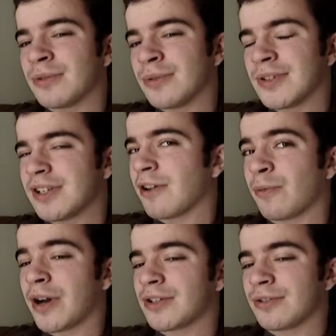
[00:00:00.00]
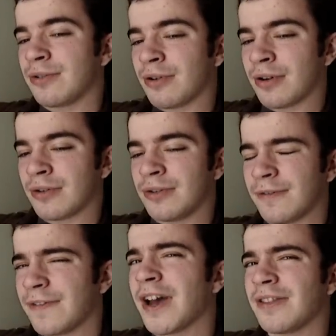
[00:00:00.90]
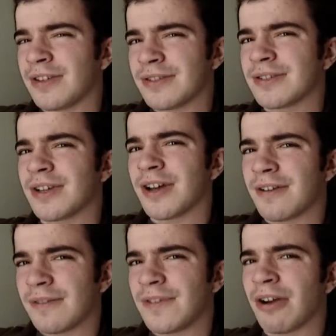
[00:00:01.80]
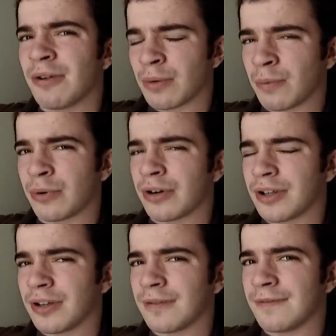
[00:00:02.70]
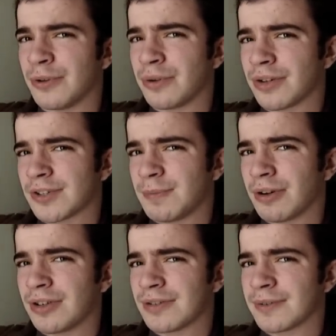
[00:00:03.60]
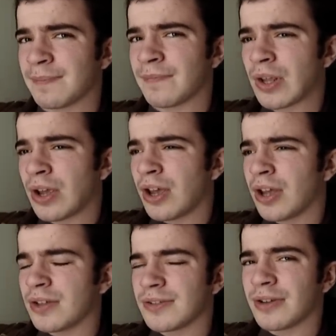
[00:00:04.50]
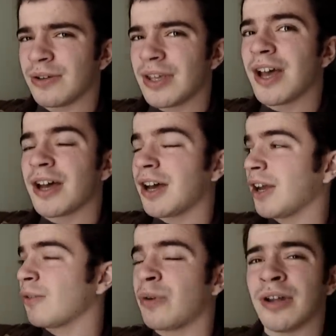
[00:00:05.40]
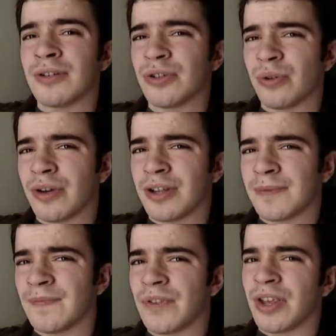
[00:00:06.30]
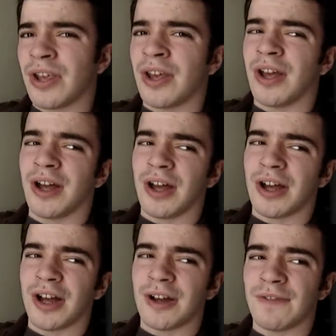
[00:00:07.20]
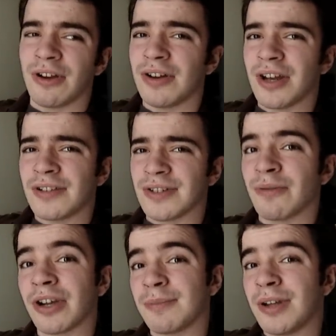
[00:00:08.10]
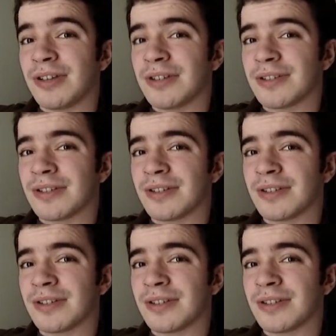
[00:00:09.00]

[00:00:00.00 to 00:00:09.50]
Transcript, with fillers: to sit down and watch Cure, you'll find it's a very rewarding viewing experience. So yeah, I quite enjoyed it. Uh, very nice, I recommend it.